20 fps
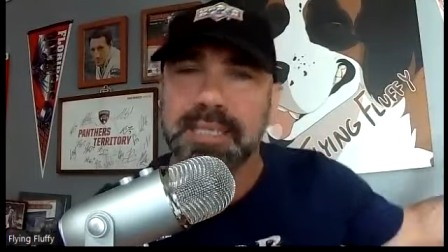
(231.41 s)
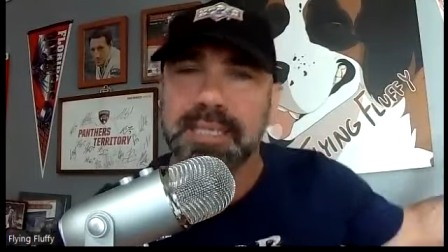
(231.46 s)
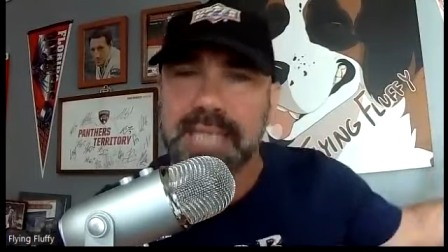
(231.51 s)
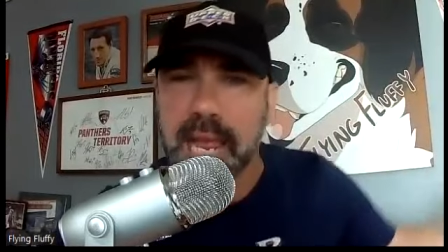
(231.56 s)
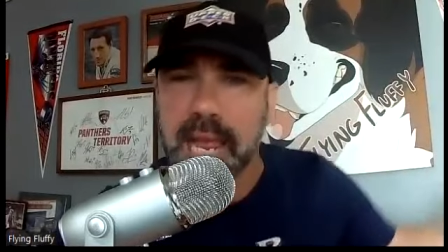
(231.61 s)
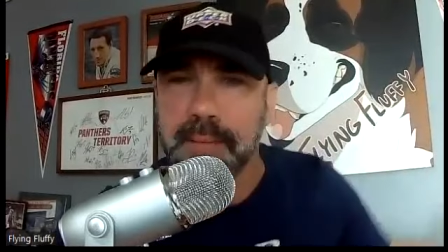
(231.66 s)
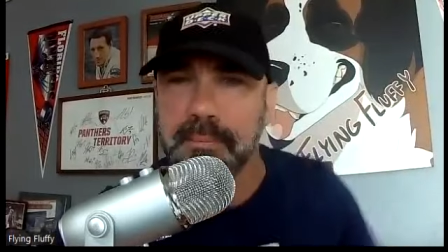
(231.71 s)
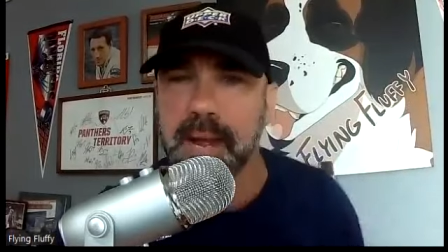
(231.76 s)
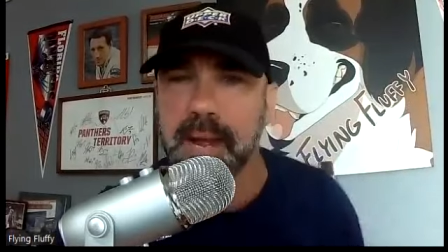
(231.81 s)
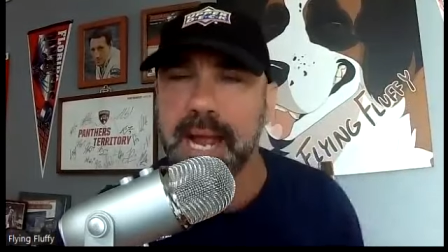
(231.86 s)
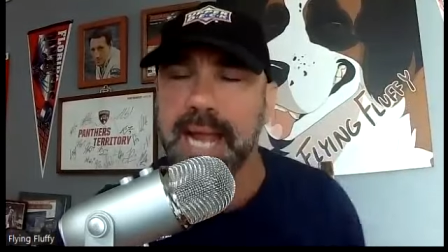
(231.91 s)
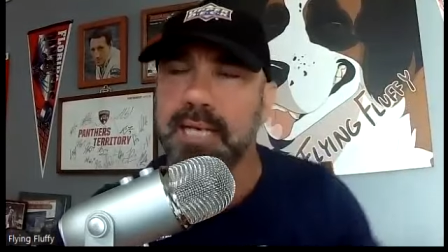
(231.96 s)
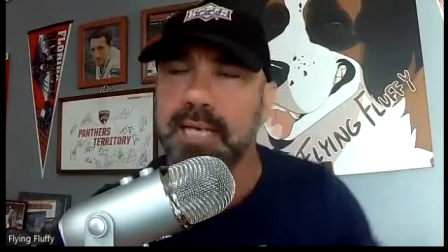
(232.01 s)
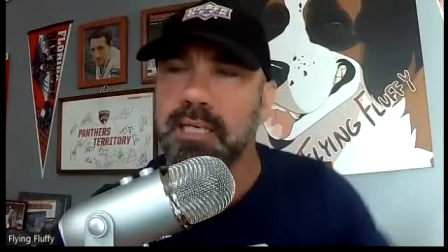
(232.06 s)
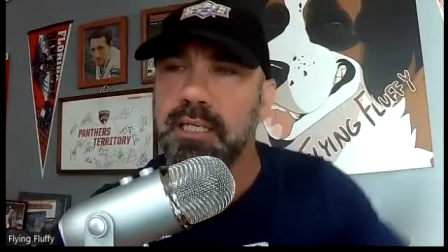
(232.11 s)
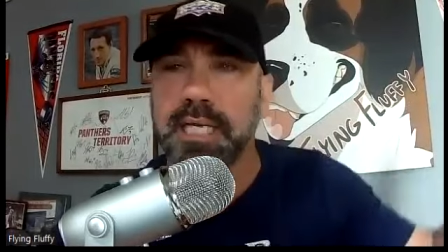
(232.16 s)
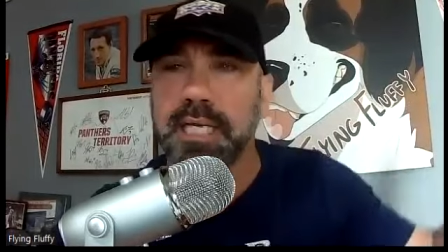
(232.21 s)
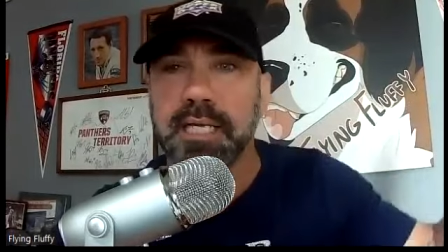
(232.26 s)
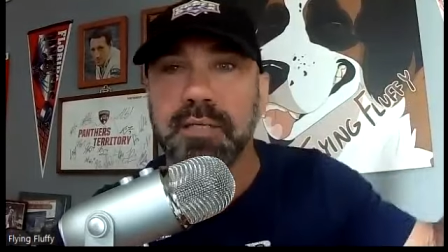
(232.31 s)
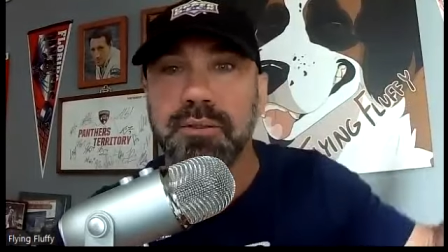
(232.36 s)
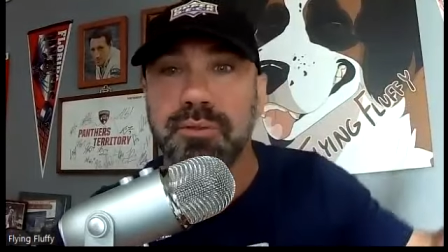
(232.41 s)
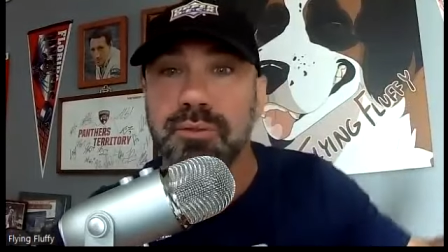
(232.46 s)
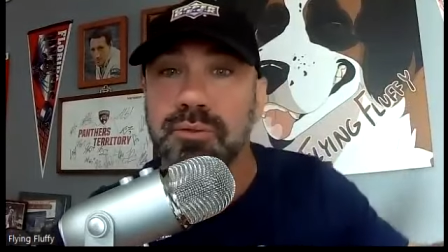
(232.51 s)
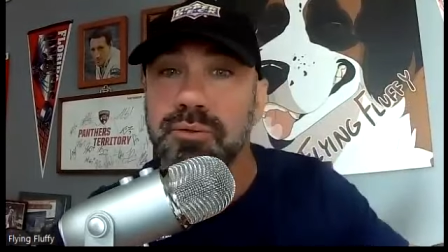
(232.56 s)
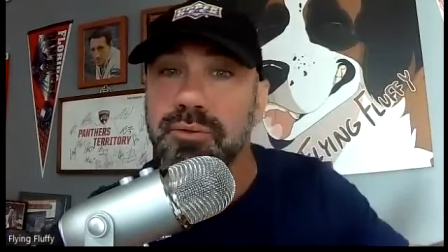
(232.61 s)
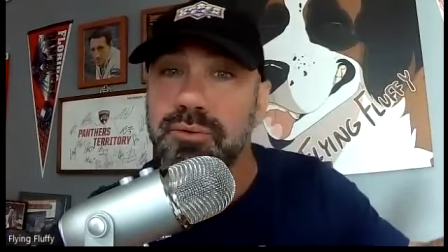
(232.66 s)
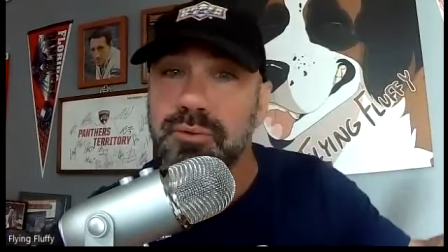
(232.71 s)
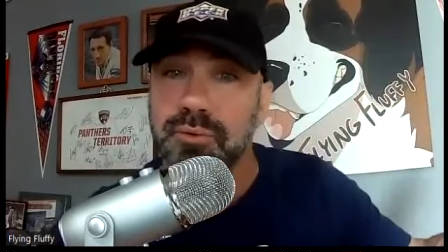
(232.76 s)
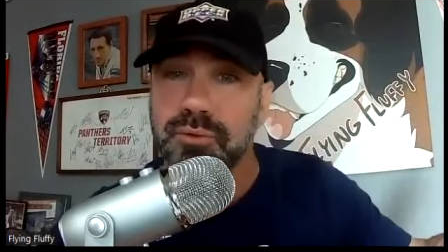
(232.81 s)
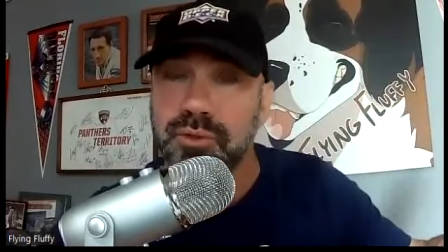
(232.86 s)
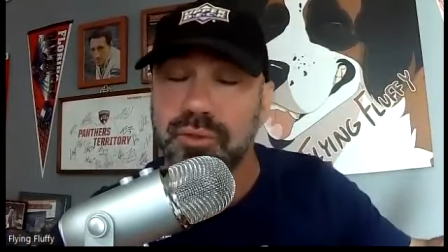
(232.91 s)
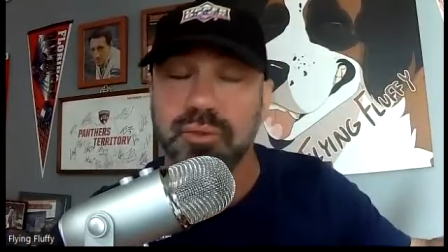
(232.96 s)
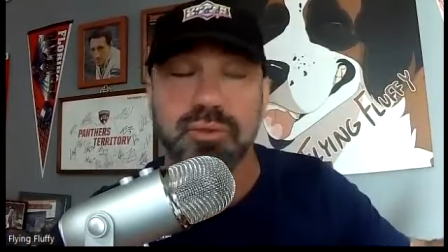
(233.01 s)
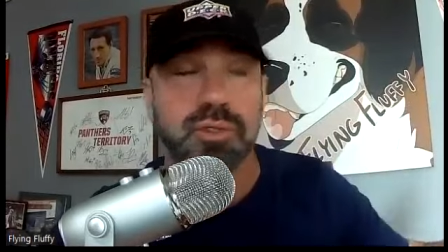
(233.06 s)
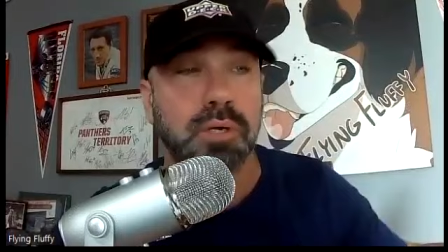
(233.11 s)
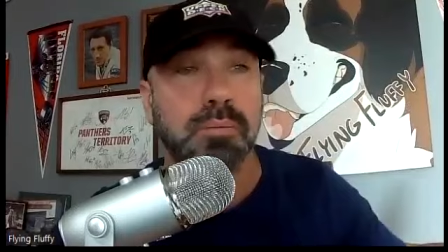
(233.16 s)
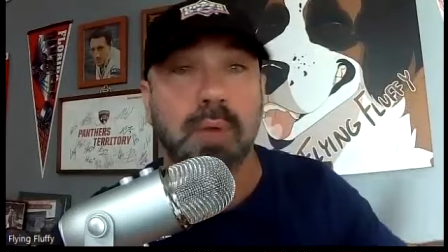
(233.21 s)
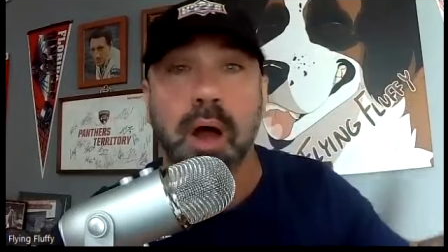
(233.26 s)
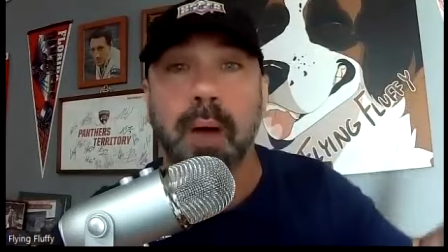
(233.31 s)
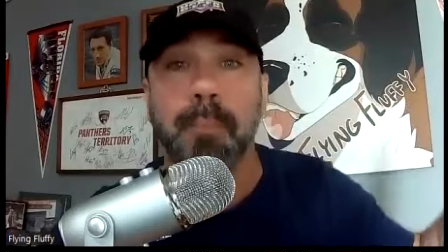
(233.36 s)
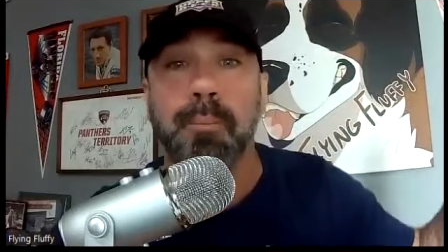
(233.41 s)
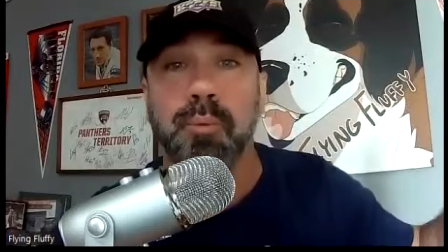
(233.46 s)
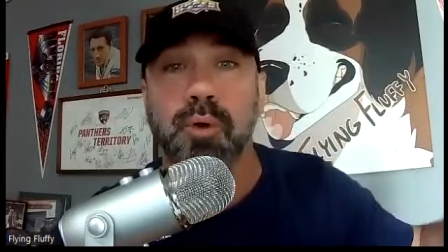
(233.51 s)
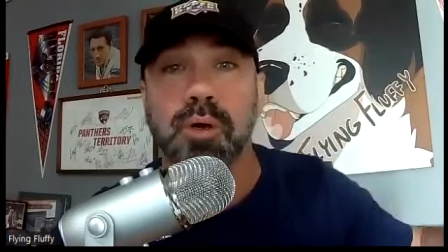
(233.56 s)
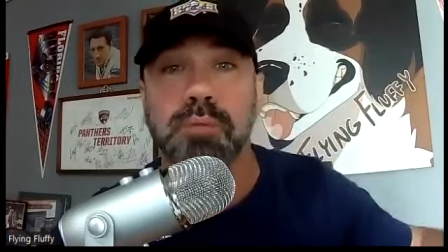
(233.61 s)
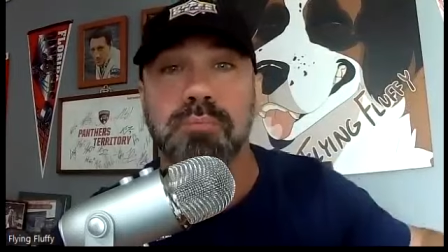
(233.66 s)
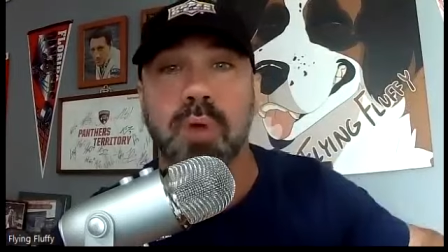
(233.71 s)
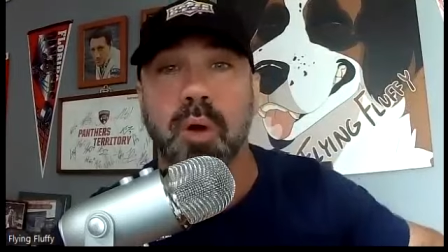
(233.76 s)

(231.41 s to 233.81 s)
that might lead to some upward